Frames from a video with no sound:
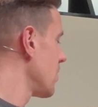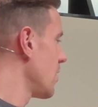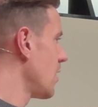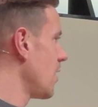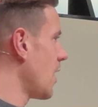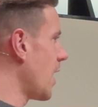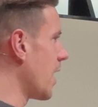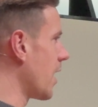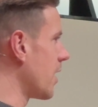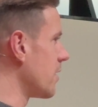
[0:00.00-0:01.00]
Mm-hmm.
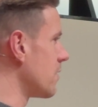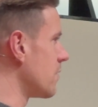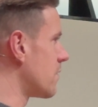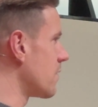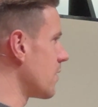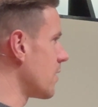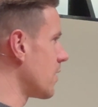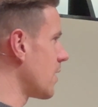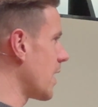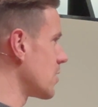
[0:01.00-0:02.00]
And
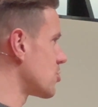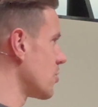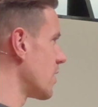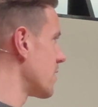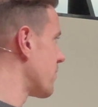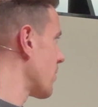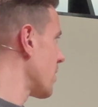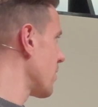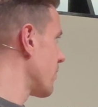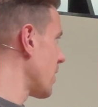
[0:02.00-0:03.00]
uh, I saw that it's
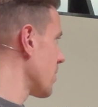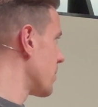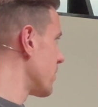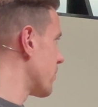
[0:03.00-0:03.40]
very valuable